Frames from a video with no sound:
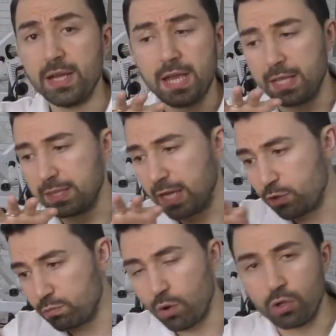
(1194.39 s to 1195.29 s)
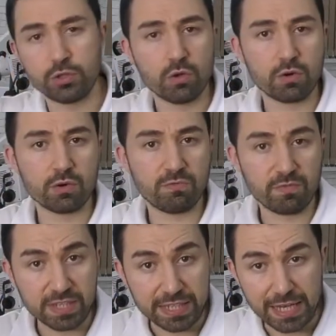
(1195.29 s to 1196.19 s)
and then you bond your
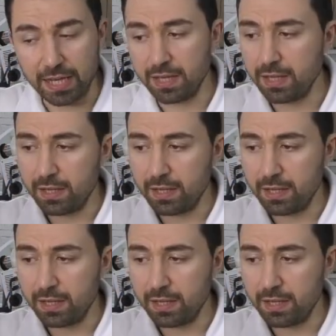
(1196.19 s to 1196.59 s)
veneer